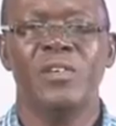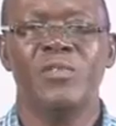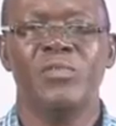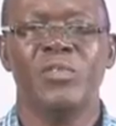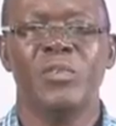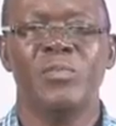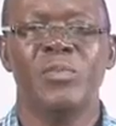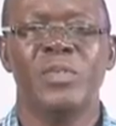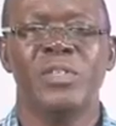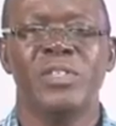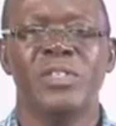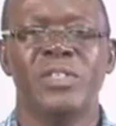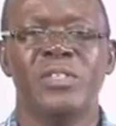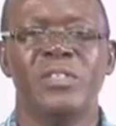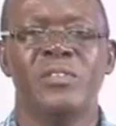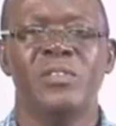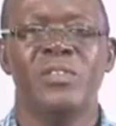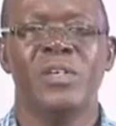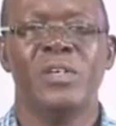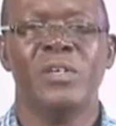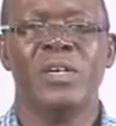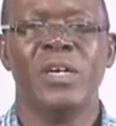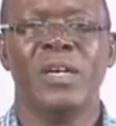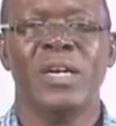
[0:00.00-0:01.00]

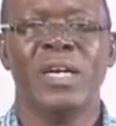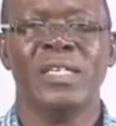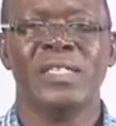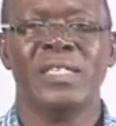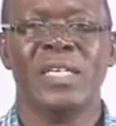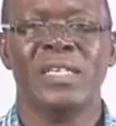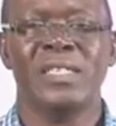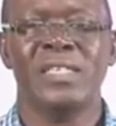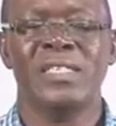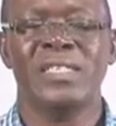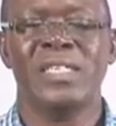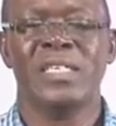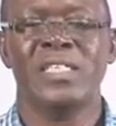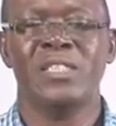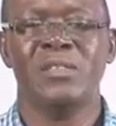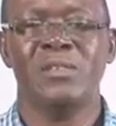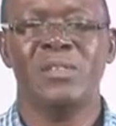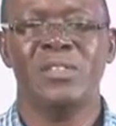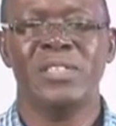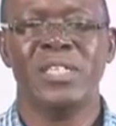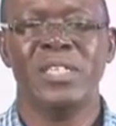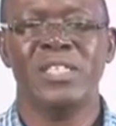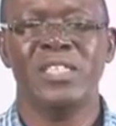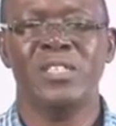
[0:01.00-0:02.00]
information as an
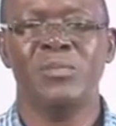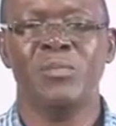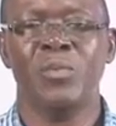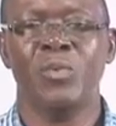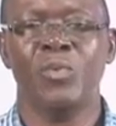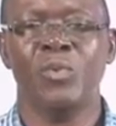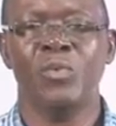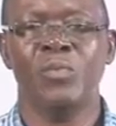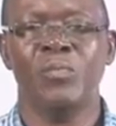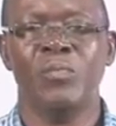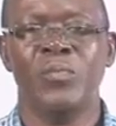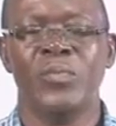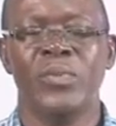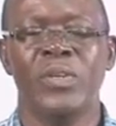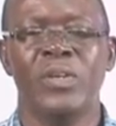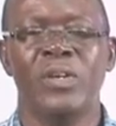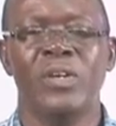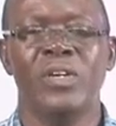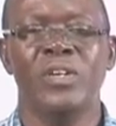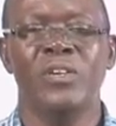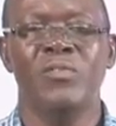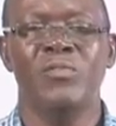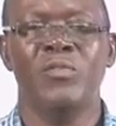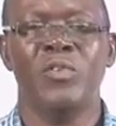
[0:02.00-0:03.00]
intangible
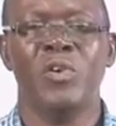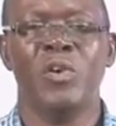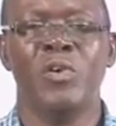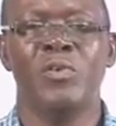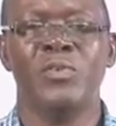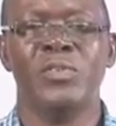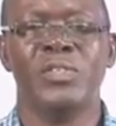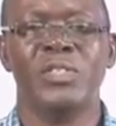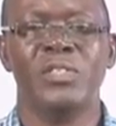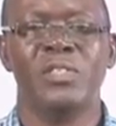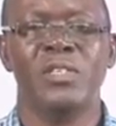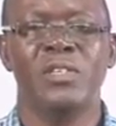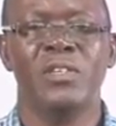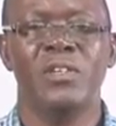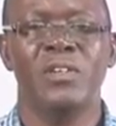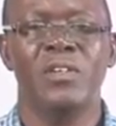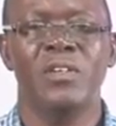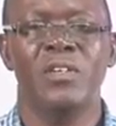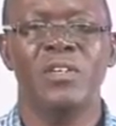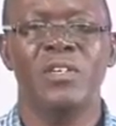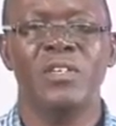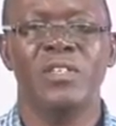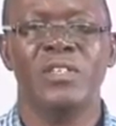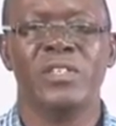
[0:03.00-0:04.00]
involves
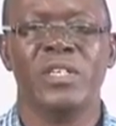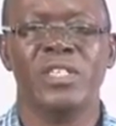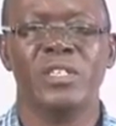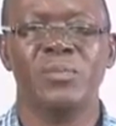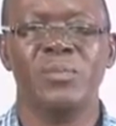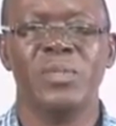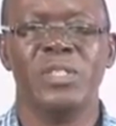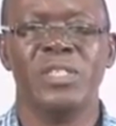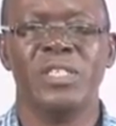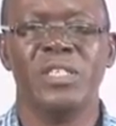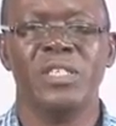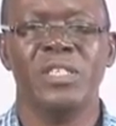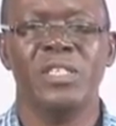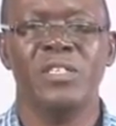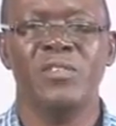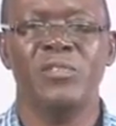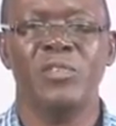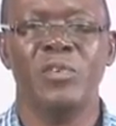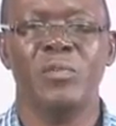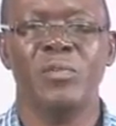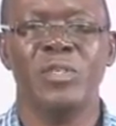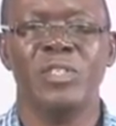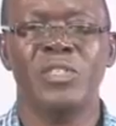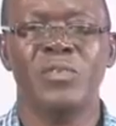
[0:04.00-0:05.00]
transmitting
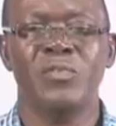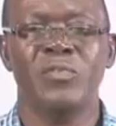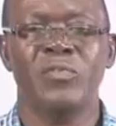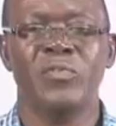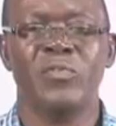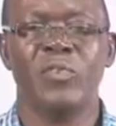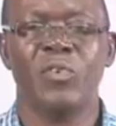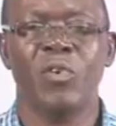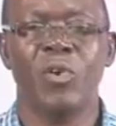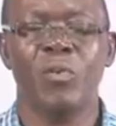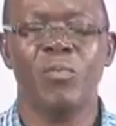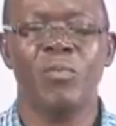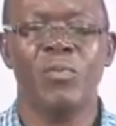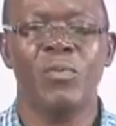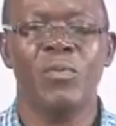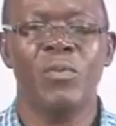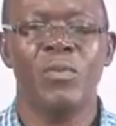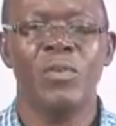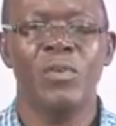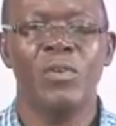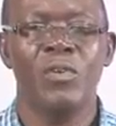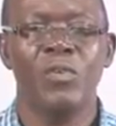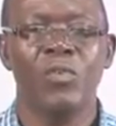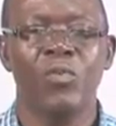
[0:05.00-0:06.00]
information from
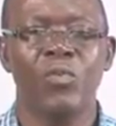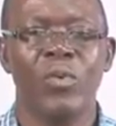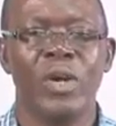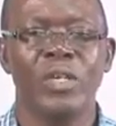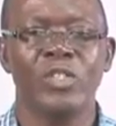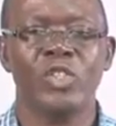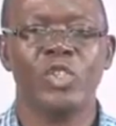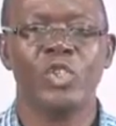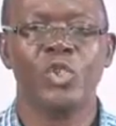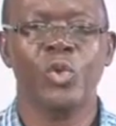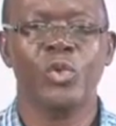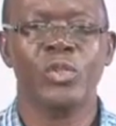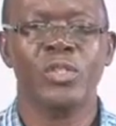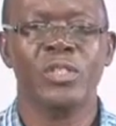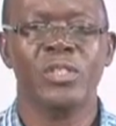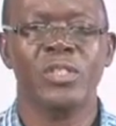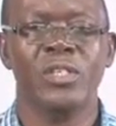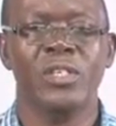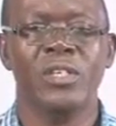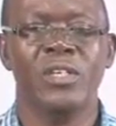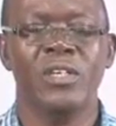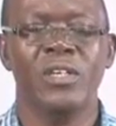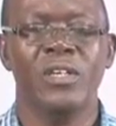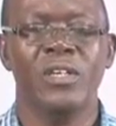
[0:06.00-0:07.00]
one source